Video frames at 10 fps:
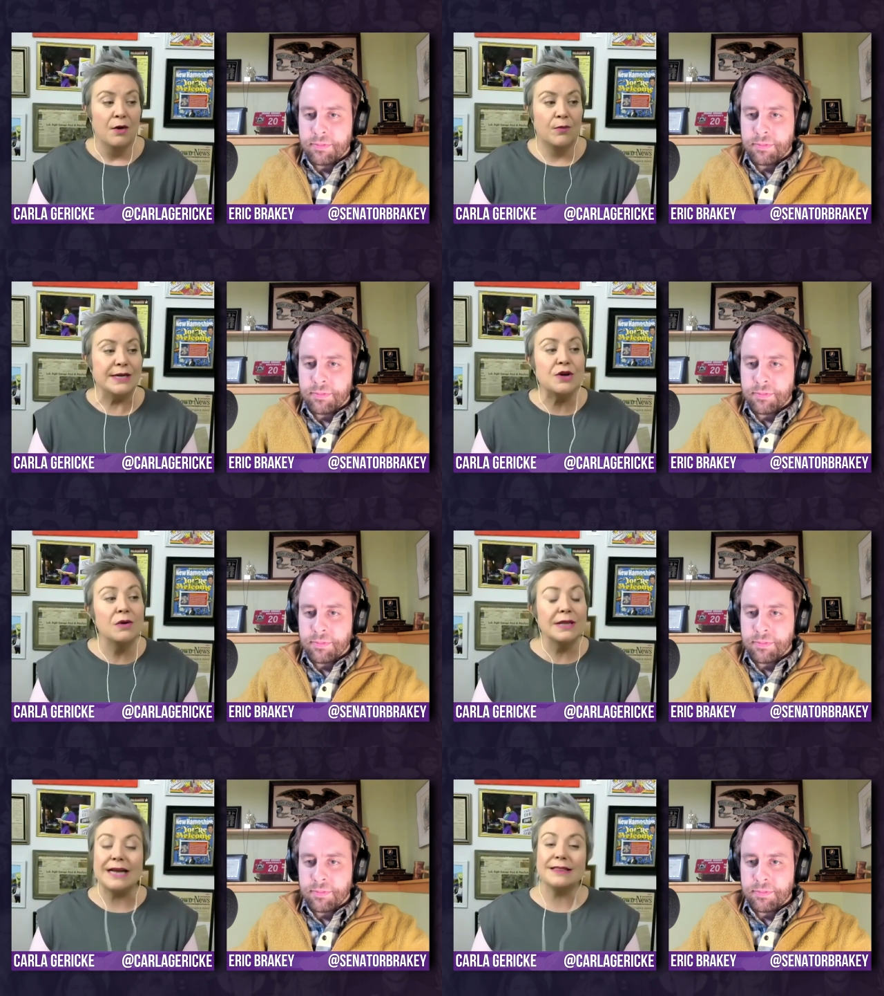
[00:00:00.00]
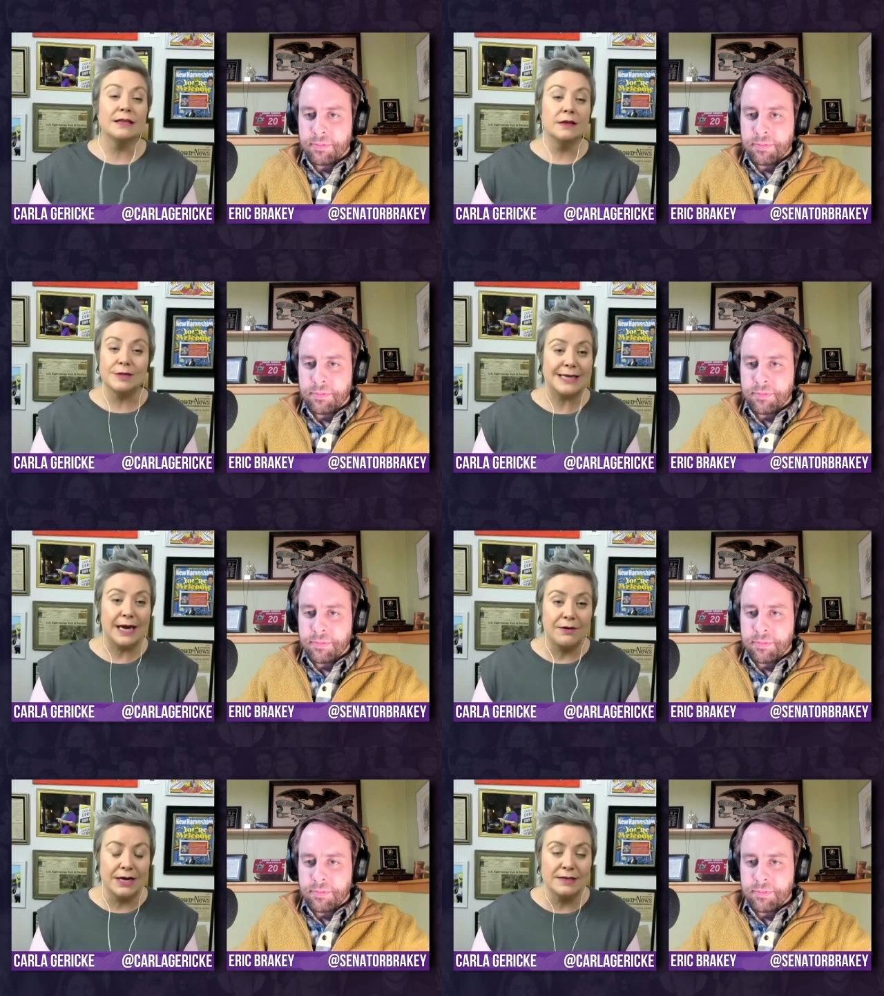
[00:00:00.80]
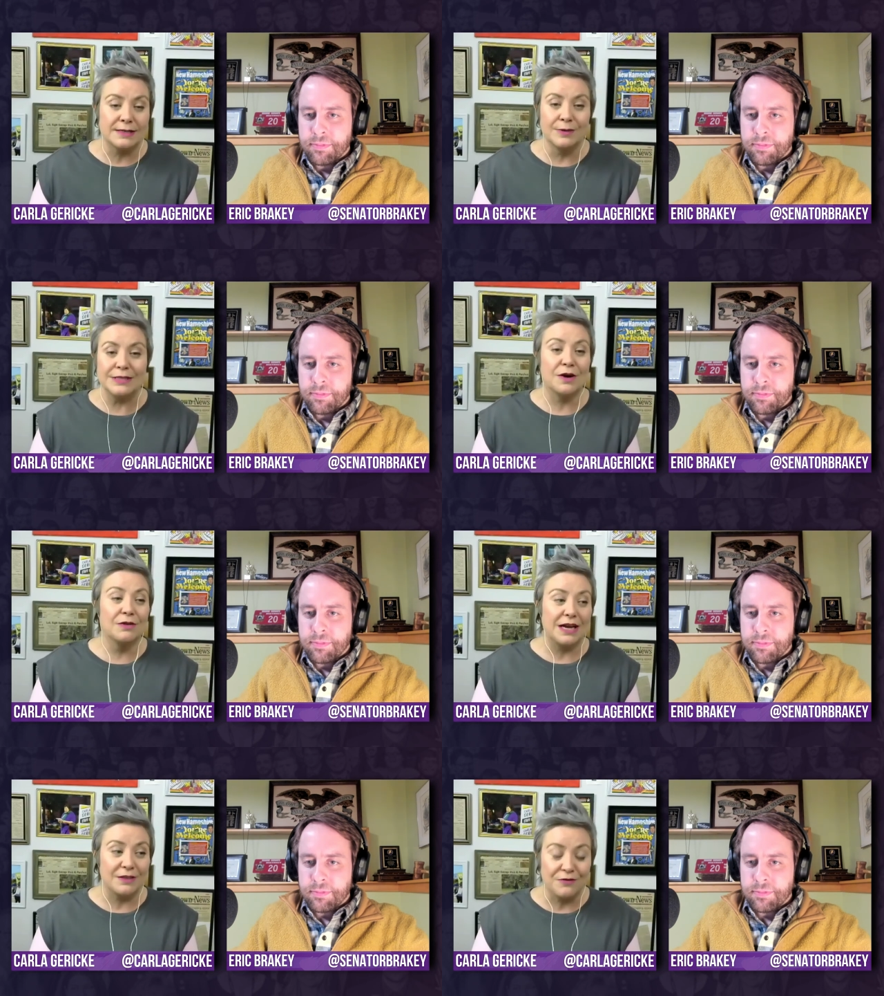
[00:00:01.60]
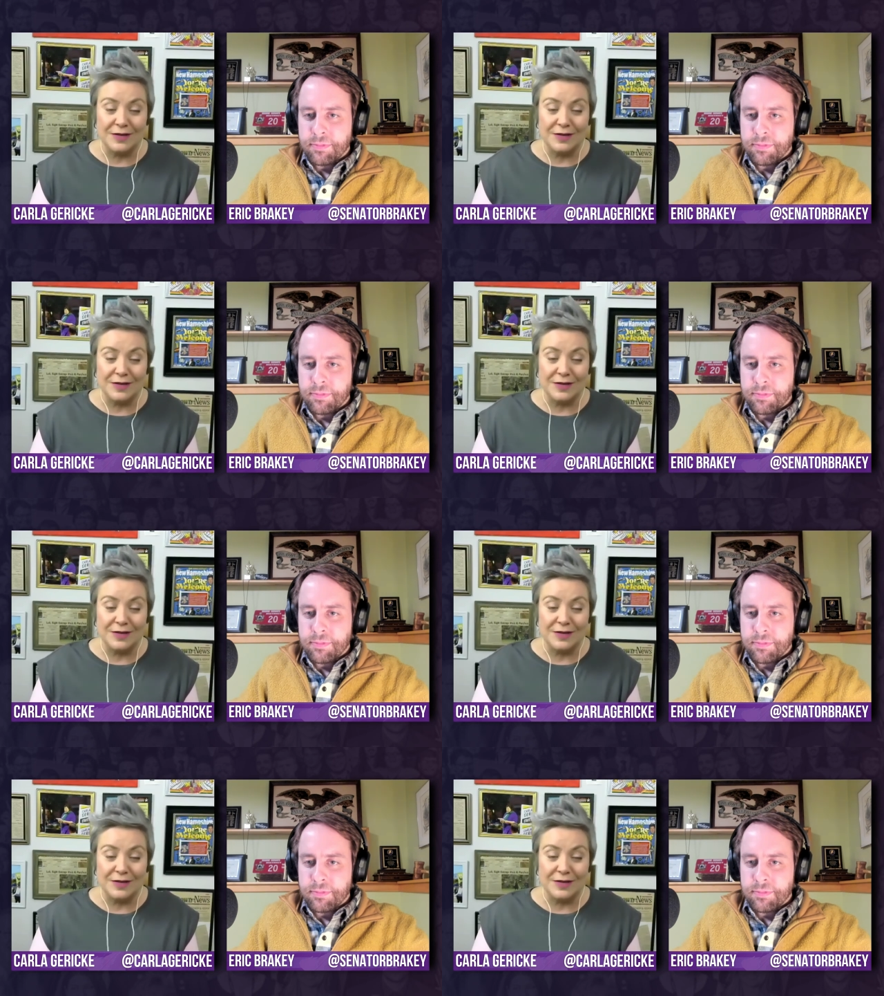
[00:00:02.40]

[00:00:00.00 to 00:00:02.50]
Speaker 1: we don't like the libertarians and we don't like the